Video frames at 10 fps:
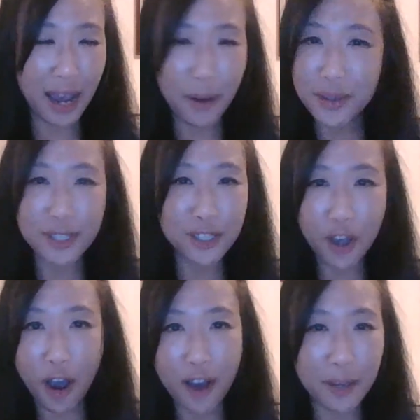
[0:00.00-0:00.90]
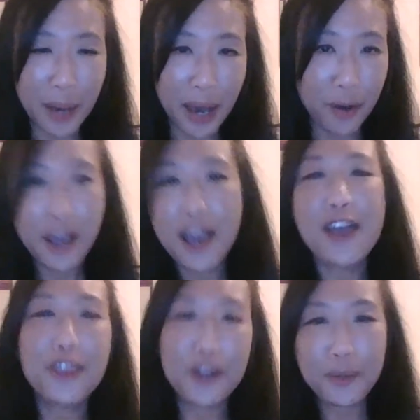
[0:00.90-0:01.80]
I wasn't taught about
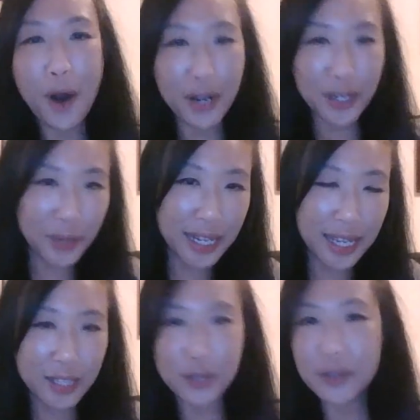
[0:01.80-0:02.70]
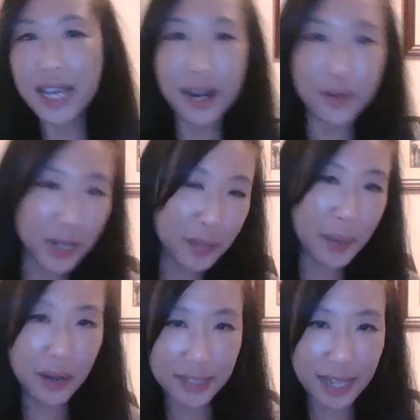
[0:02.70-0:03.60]
third-party readings. You can't read
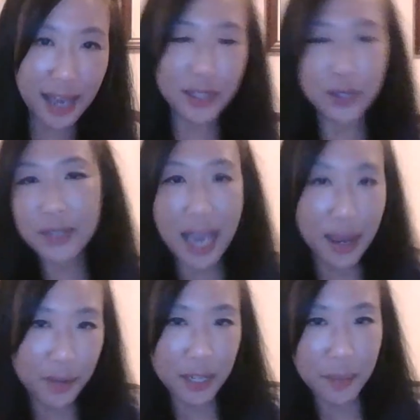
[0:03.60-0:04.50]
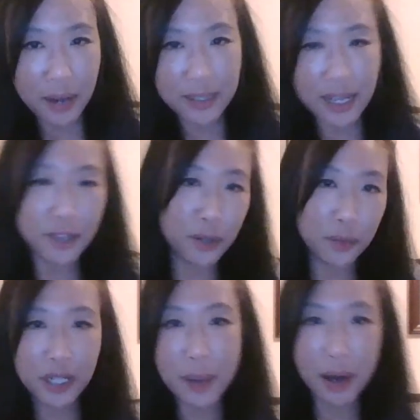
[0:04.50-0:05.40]
about death. You can read about death.
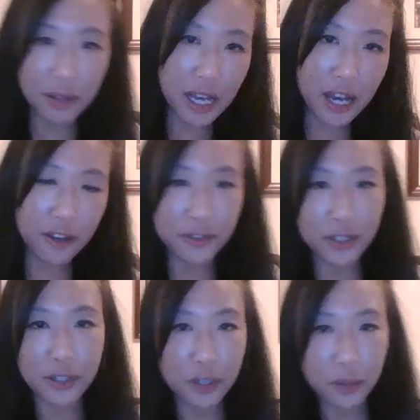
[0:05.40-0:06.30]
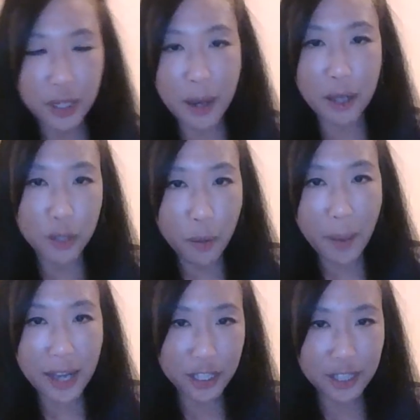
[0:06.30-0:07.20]
Don't read about love. Don't read about low
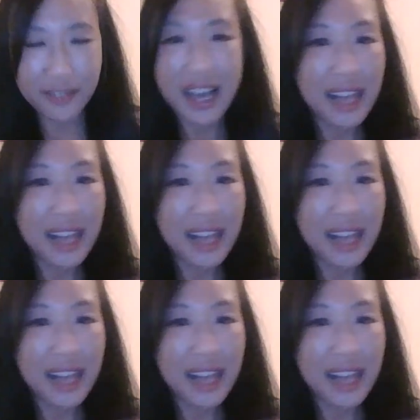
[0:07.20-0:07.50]
magics.